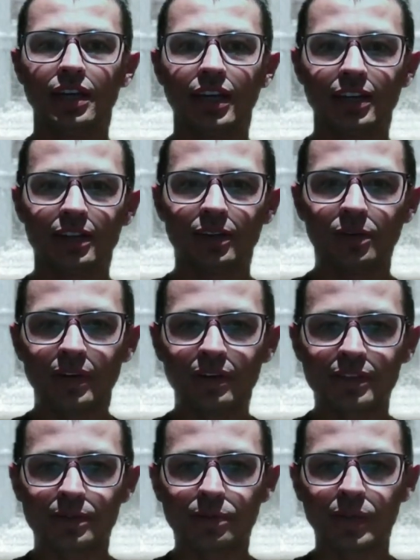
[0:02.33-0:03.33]
Hello
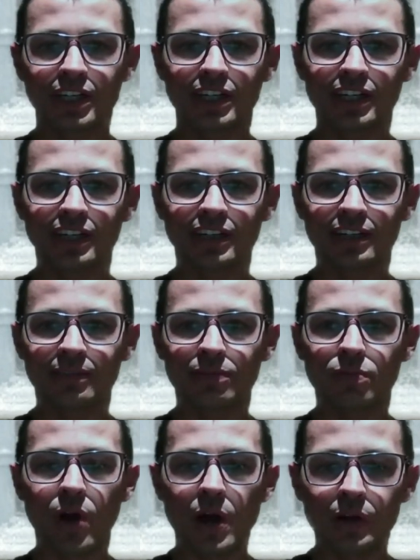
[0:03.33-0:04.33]
everyone,
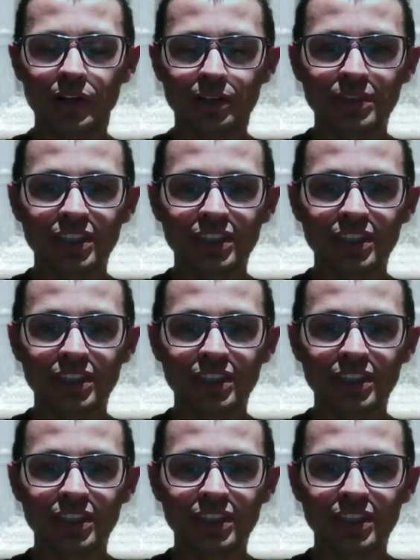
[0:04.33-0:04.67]
welcome